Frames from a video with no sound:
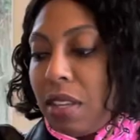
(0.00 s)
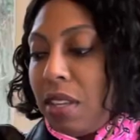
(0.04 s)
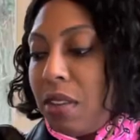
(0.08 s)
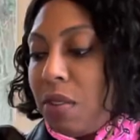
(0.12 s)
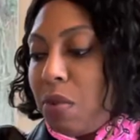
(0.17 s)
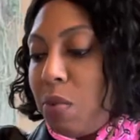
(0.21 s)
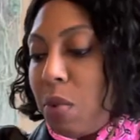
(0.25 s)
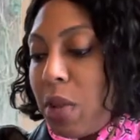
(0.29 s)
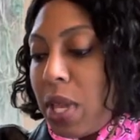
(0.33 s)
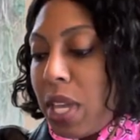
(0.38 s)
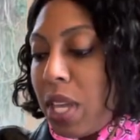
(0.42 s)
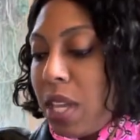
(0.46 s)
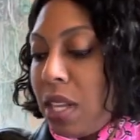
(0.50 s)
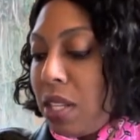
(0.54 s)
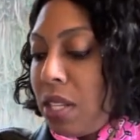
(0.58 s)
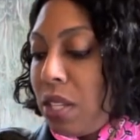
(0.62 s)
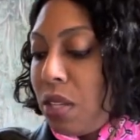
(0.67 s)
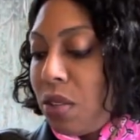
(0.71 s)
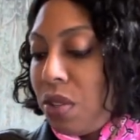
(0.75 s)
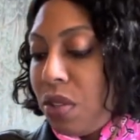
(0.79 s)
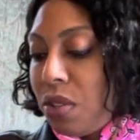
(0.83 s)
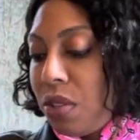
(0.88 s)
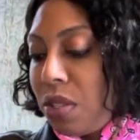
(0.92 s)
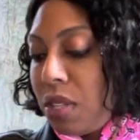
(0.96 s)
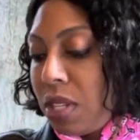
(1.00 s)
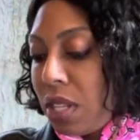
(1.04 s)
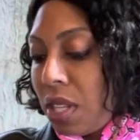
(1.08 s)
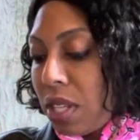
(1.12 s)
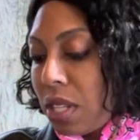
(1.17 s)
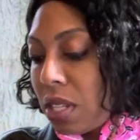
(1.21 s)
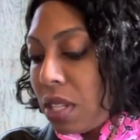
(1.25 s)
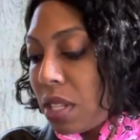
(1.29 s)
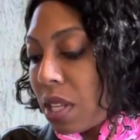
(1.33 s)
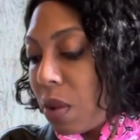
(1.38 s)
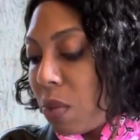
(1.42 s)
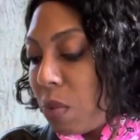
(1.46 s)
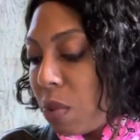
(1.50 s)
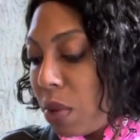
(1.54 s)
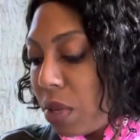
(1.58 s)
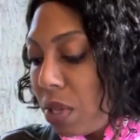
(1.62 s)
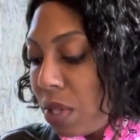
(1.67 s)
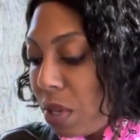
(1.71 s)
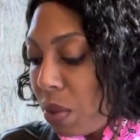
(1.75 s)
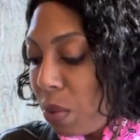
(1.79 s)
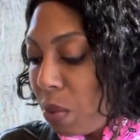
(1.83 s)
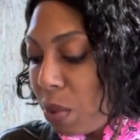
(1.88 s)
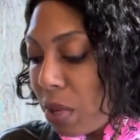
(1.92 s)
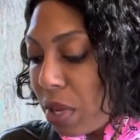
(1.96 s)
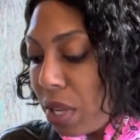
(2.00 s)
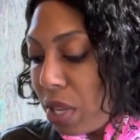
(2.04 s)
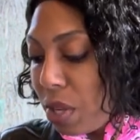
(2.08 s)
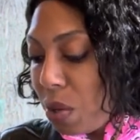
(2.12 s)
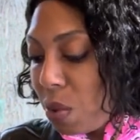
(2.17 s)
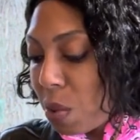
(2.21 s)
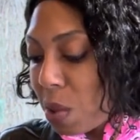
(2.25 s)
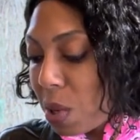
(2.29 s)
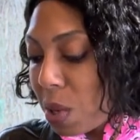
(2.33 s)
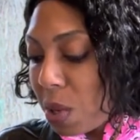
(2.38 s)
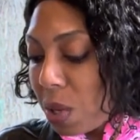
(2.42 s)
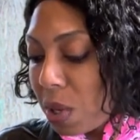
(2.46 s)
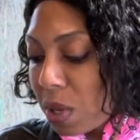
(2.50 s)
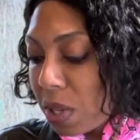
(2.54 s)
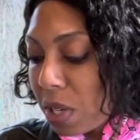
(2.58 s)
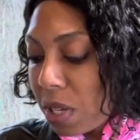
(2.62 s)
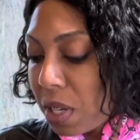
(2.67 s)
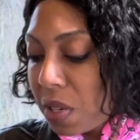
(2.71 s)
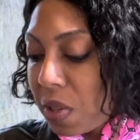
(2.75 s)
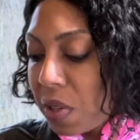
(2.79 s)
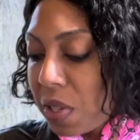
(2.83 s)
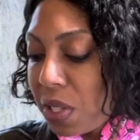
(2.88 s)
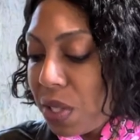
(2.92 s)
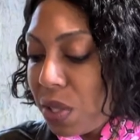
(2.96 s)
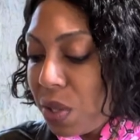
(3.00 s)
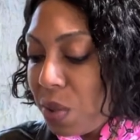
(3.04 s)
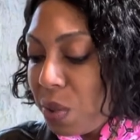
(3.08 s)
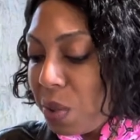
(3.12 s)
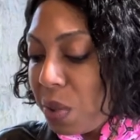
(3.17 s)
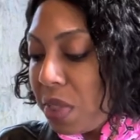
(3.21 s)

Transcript: Wait until you see this. I wonder what you all are going to